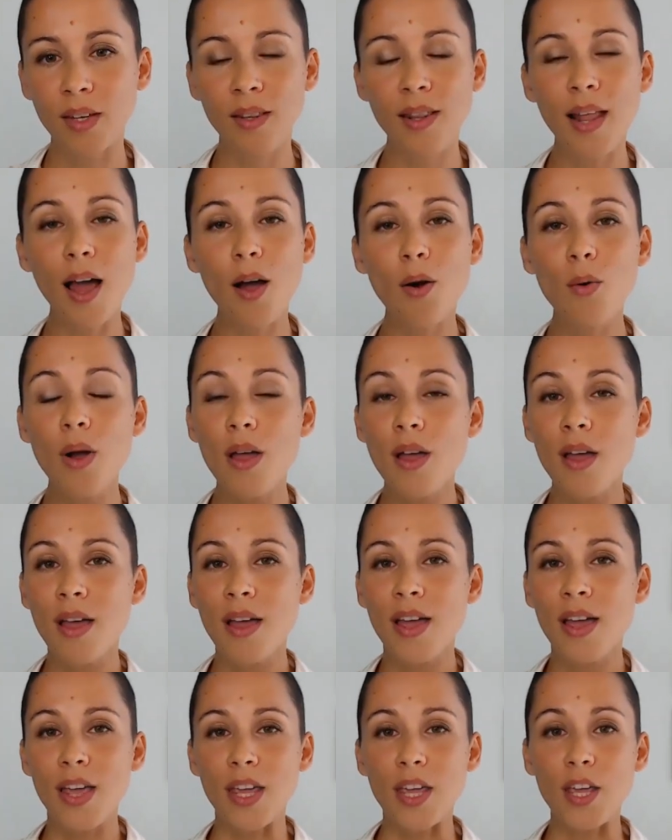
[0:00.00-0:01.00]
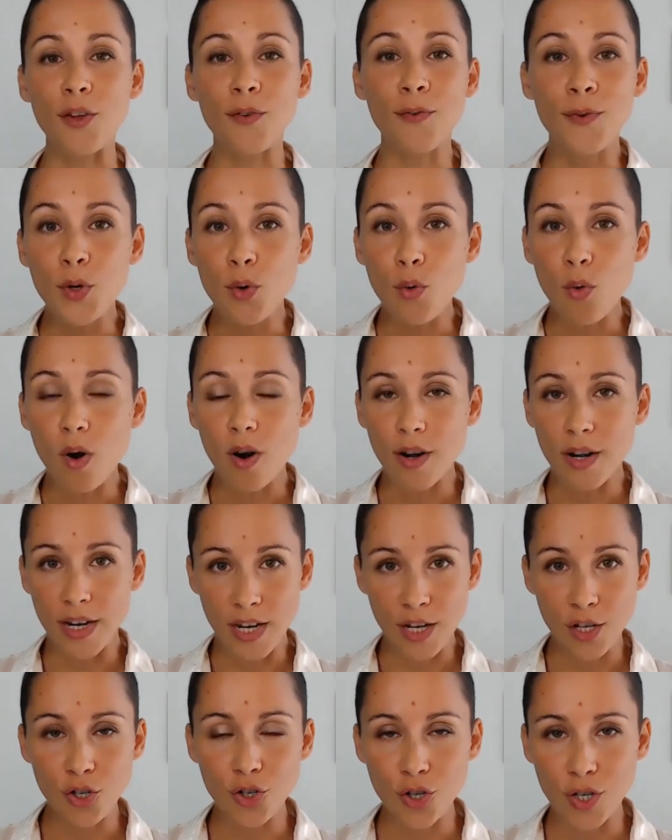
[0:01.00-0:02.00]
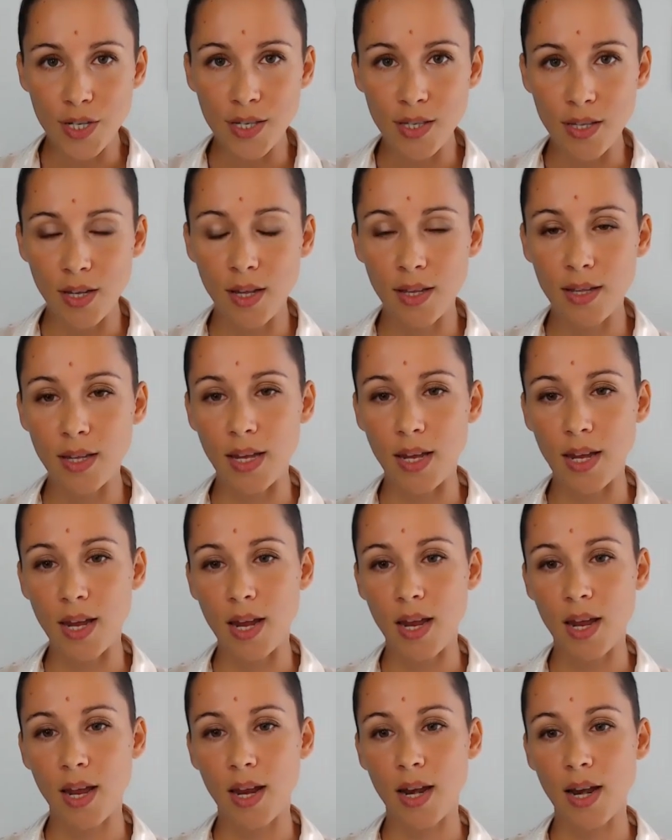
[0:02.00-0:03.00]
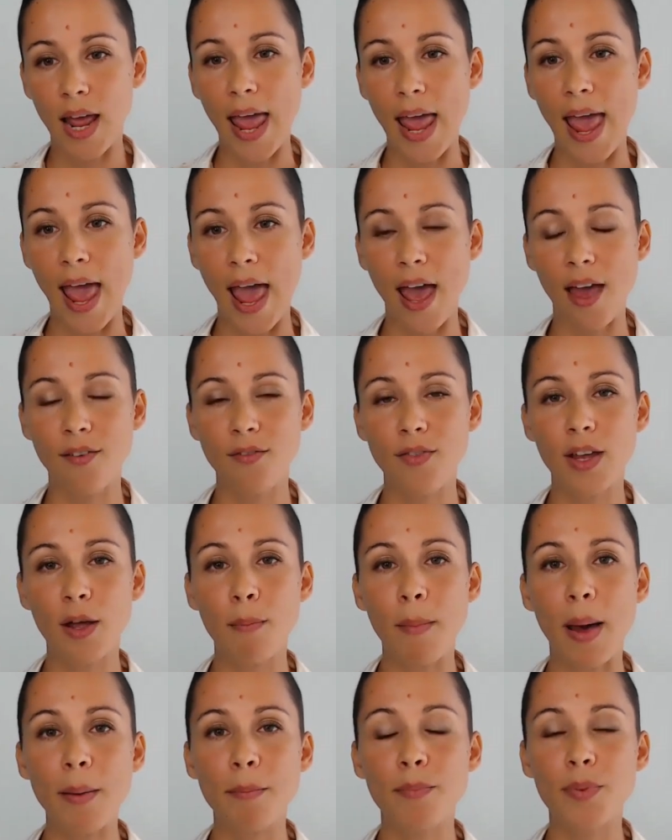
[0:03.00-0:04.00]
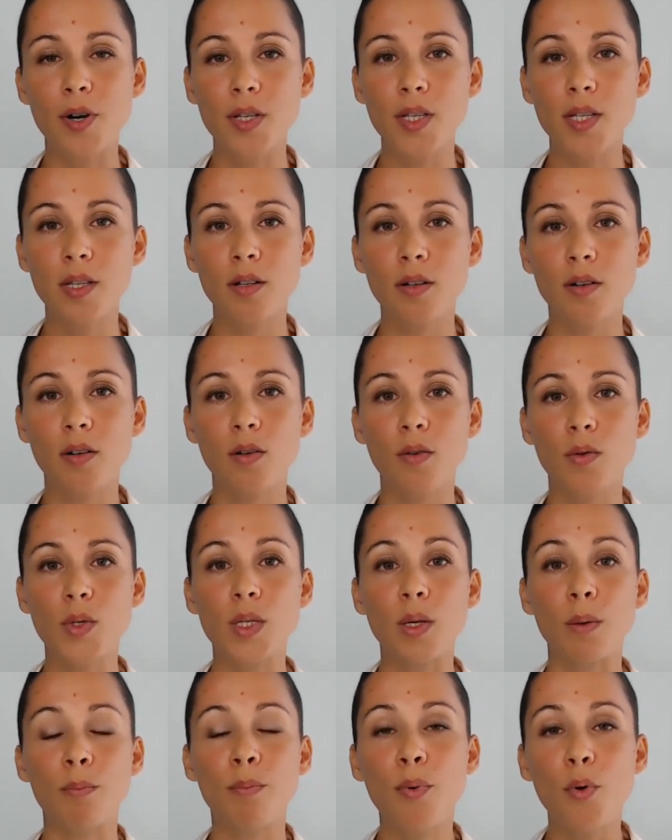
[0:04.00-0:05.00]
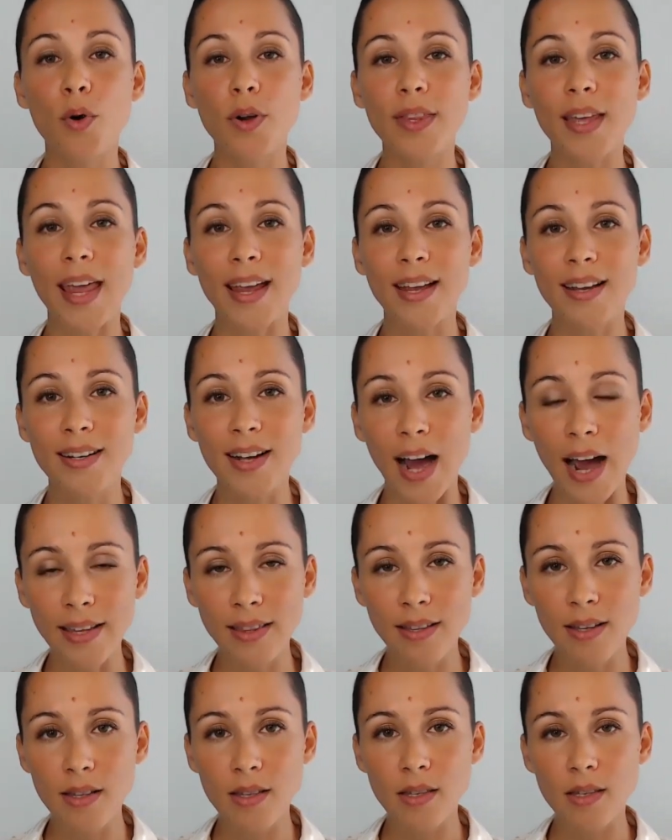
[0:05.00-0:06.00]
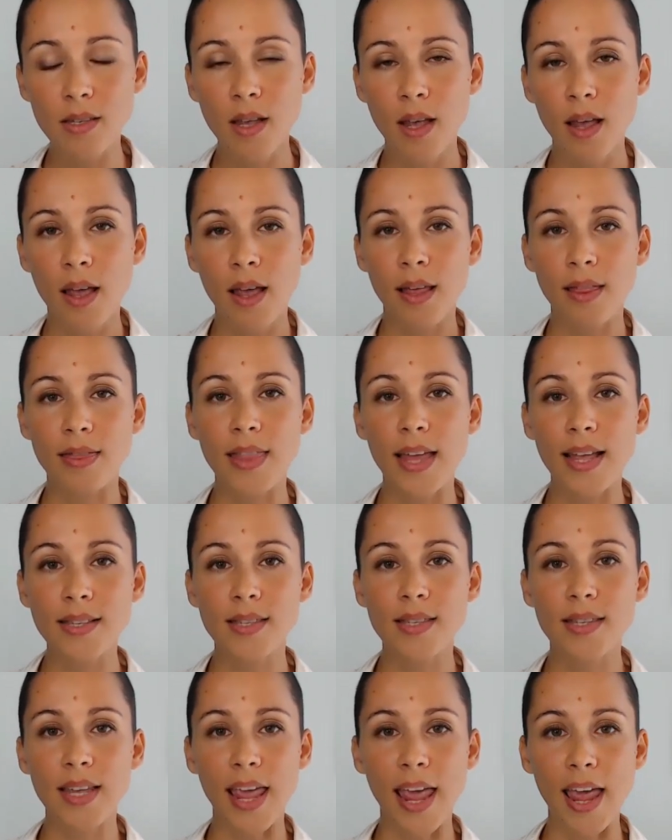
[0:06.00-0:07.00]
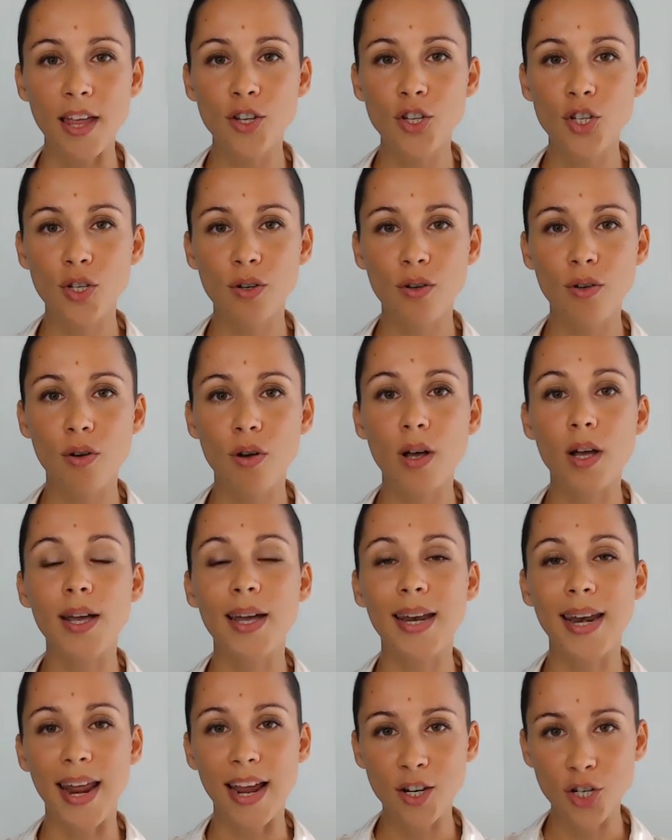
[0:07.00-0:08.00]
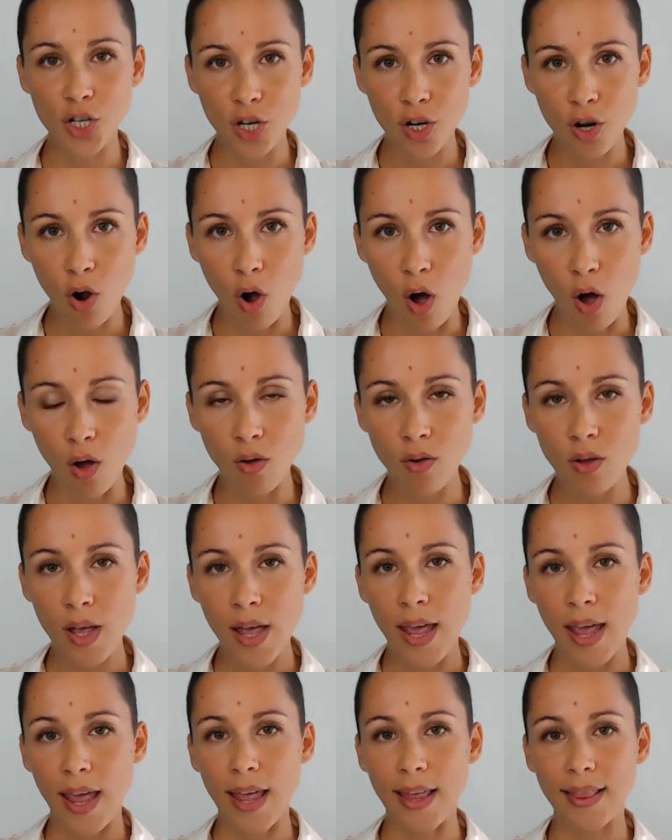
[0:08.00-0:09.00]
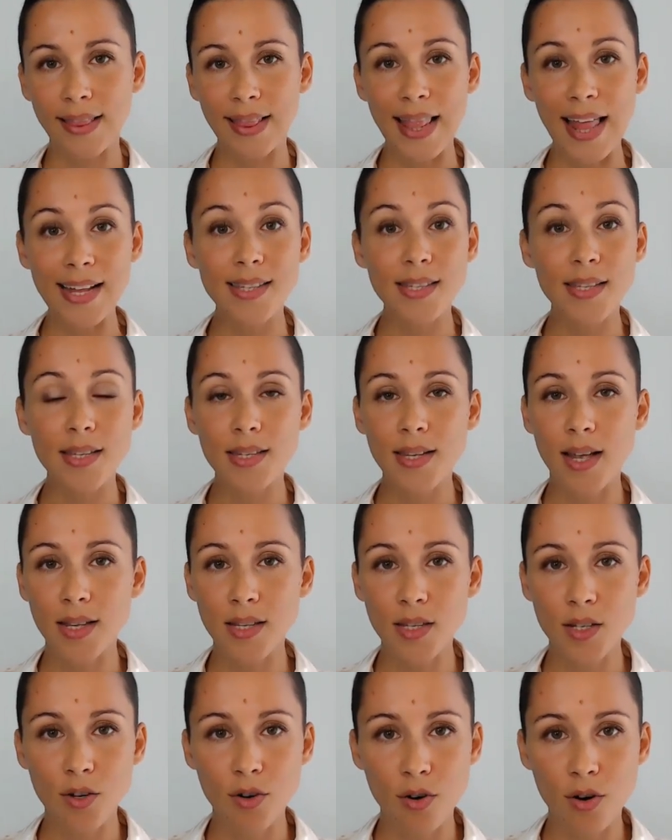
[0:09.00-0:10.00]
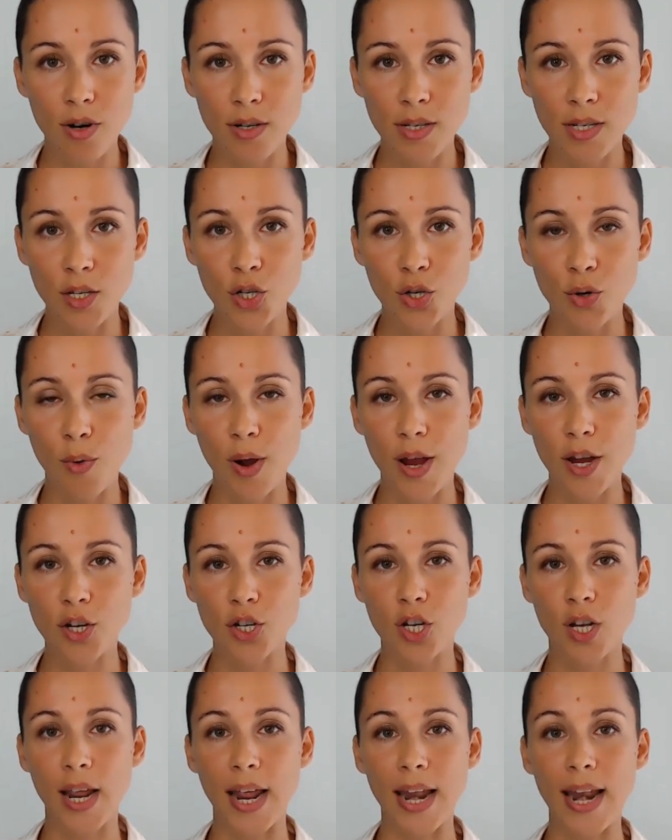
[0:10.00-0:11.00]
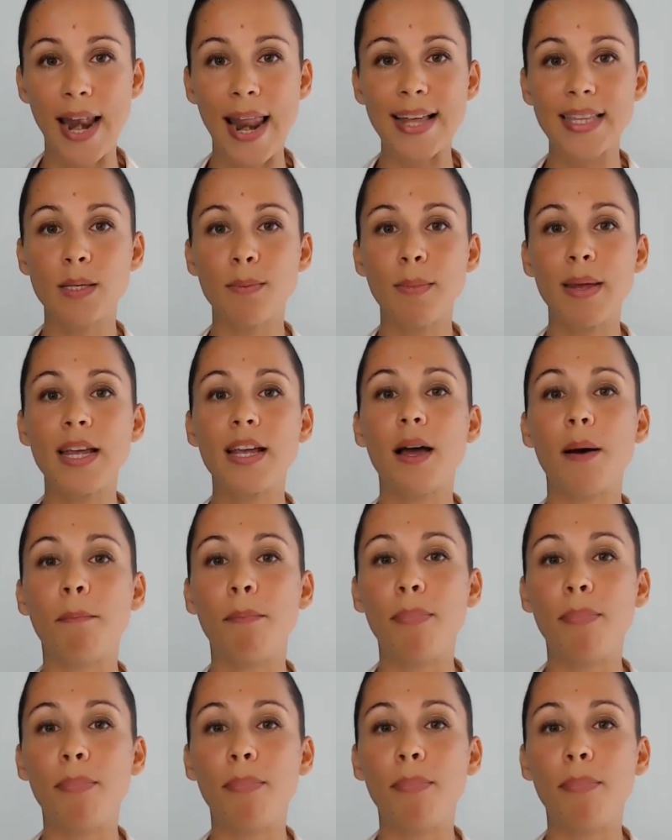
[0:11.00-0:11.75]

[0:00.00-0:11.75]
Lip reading: Now, if you are interested in having my personal support and guidance, then schedule a connection call and let's discuss your situation and let's make a